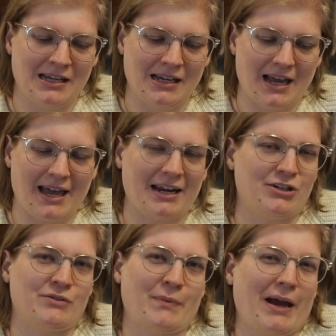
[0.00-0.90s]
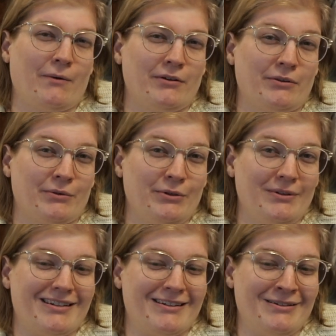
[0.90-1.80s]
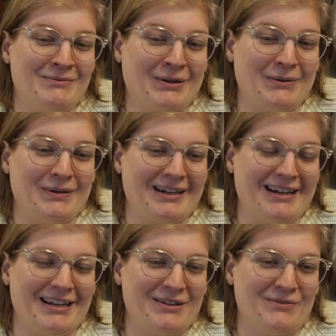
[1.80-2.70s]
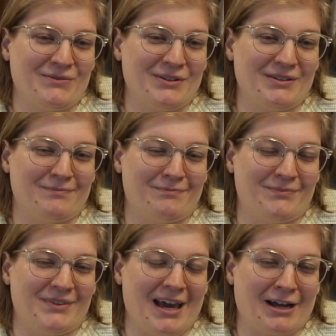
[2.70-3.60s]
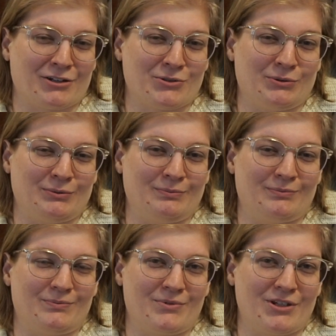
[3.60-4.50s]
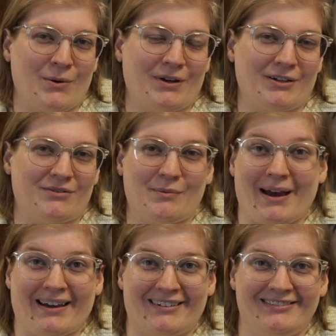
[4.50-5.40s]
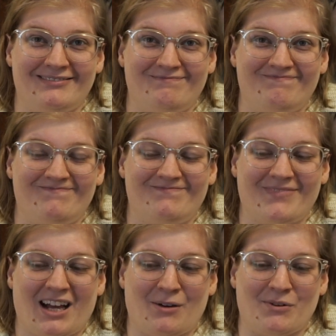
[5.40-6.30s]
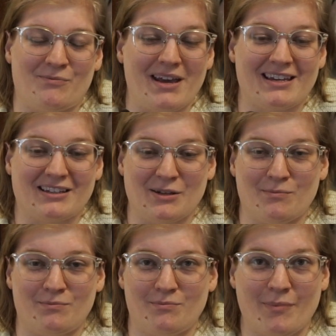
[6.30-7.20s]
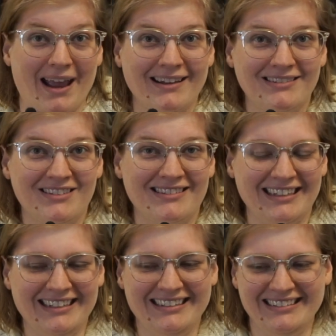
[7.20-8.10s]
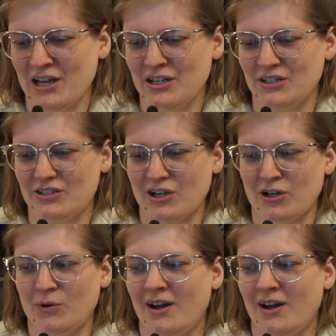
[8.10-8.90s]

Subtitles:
and I just powered through and didn't record any of the actual sewing of the pattern, of making them pants. So,